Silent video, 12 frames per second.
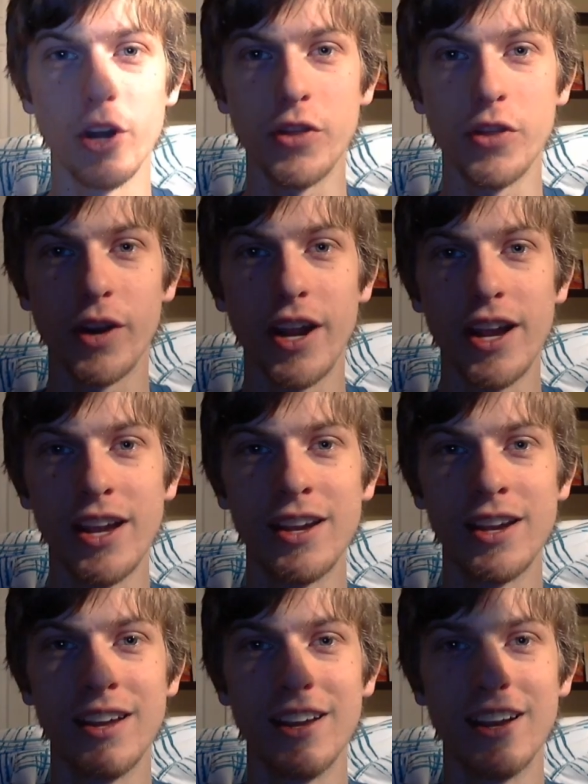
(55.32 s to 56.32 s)
on their
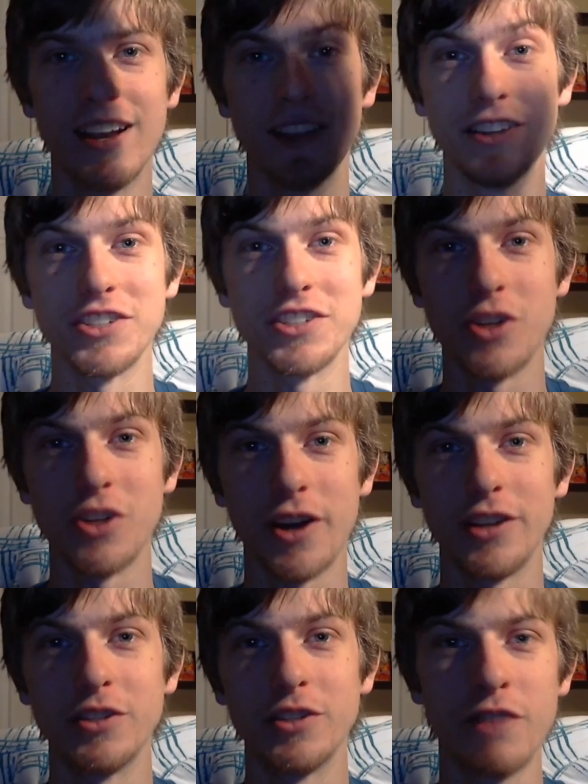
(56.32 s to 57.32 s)
head, and they just know how
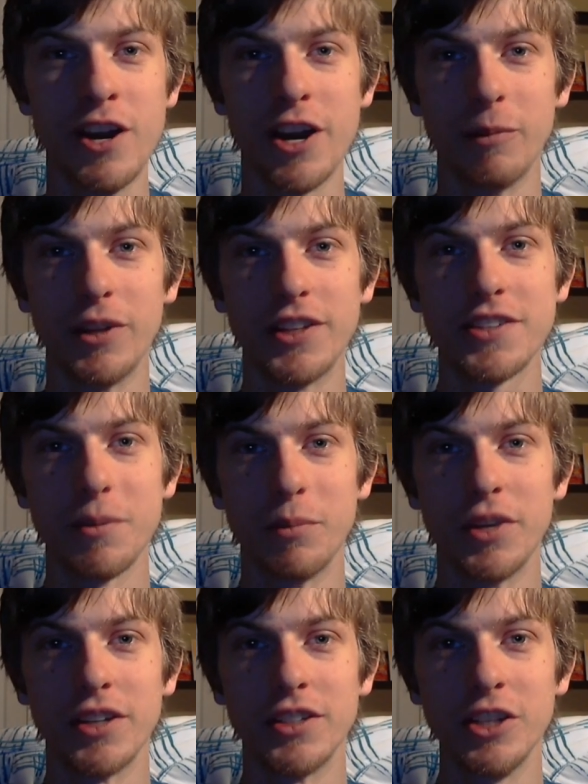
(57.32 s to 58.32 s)
to use fire. I mean, that's a
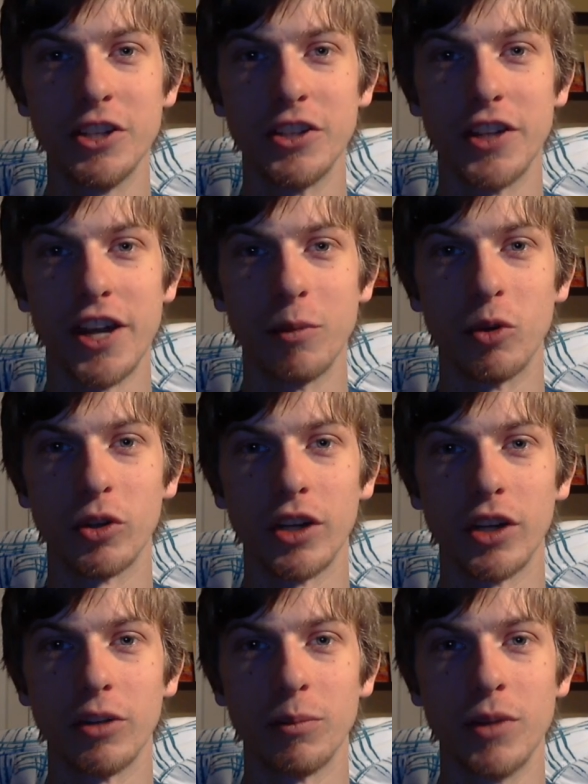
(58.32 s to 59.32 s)
big deal in the animal
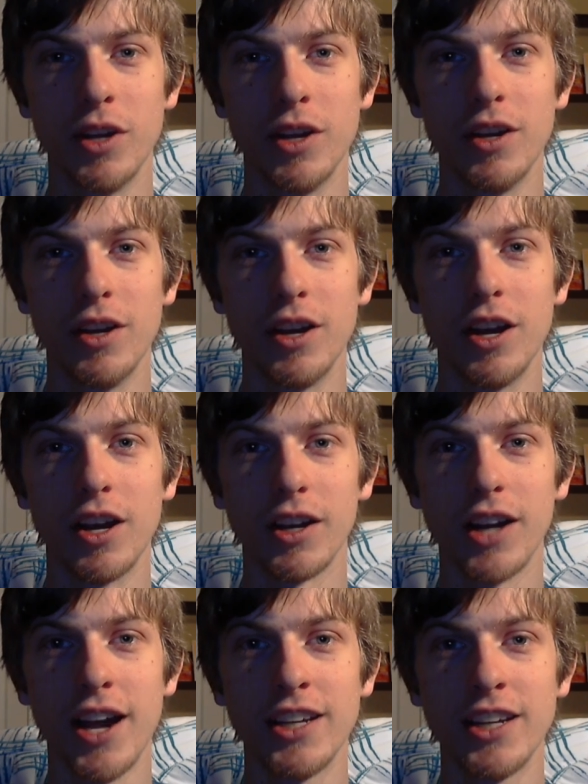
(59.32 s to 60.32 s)
kingdom.
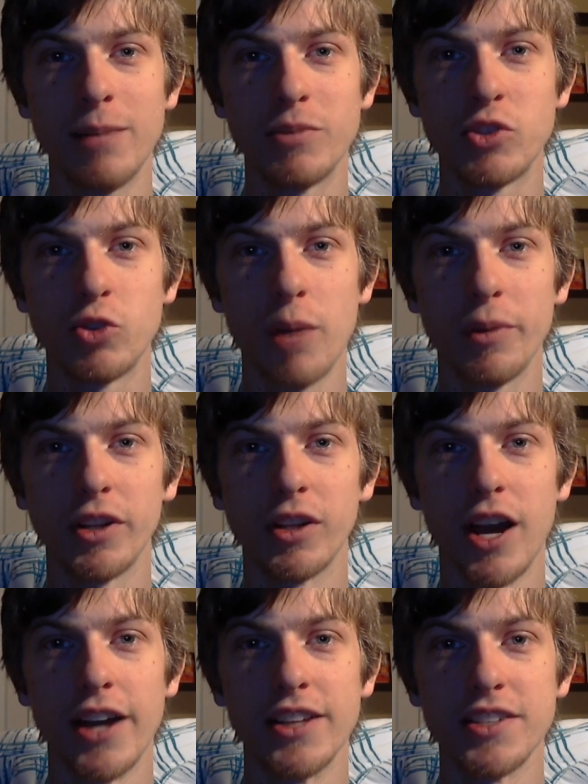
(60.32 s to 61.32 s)
Kite keeps dropping
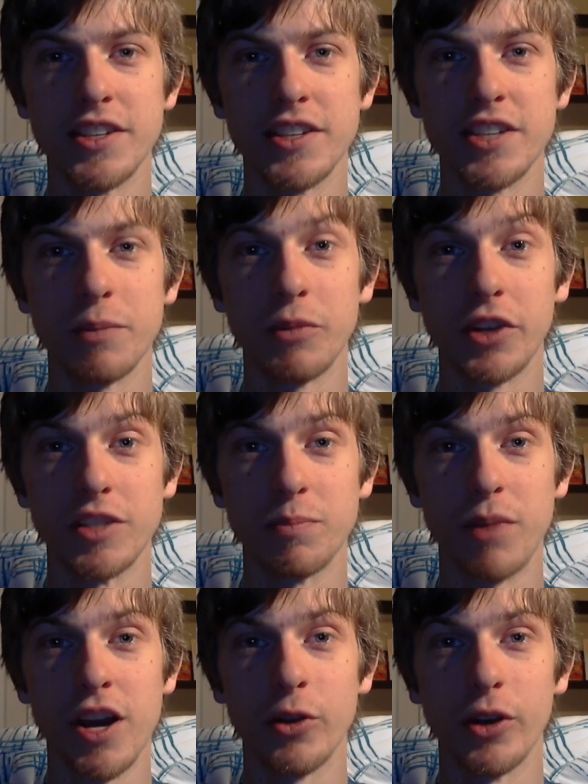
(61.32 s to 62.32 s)
lines that something is
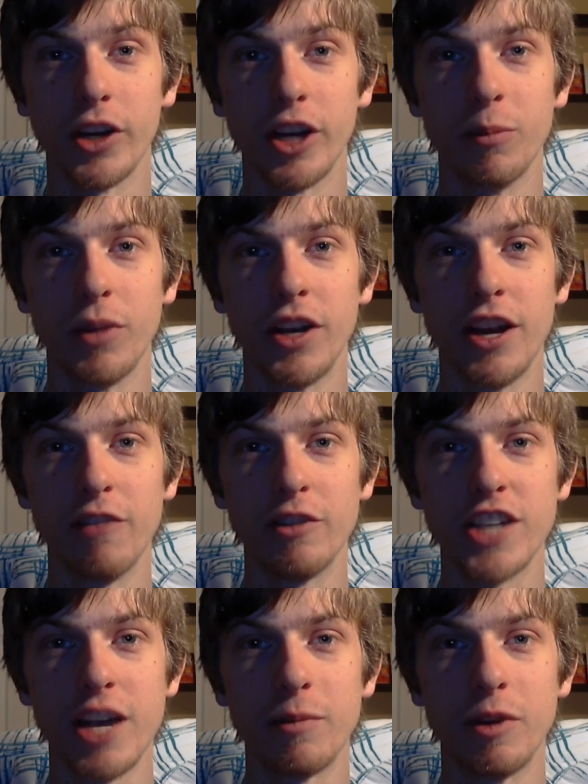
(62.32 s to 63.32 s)
bothering him, and every
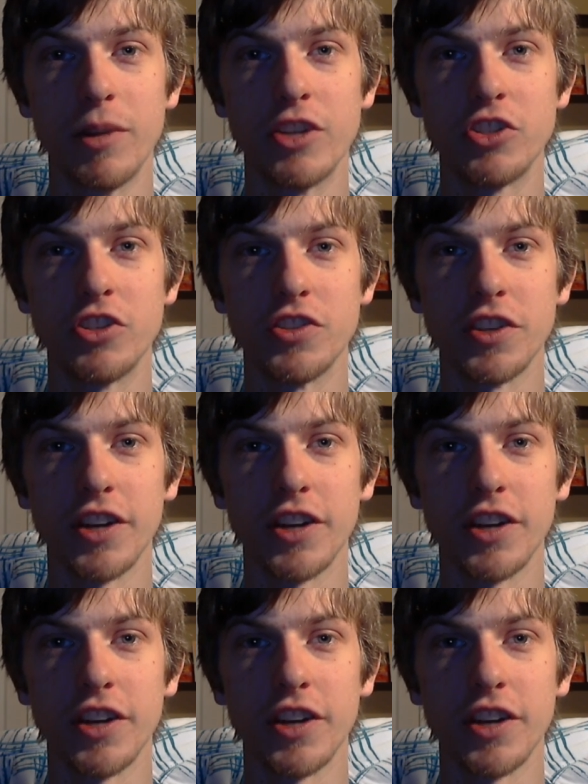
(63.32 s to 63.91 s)
time he mentions a